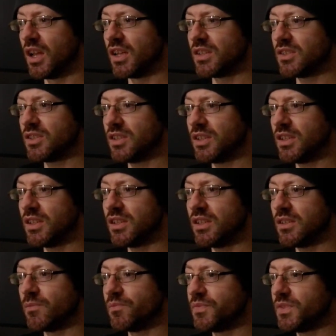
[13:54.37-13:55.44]

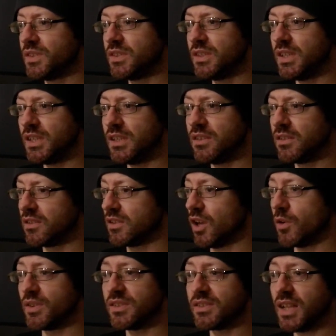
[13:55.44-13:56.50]
She did
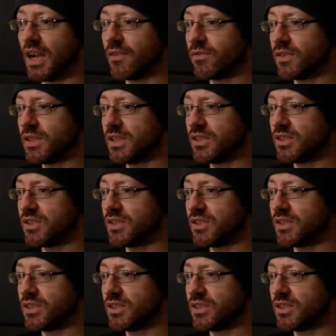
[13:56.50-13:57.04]
go into Starfleet.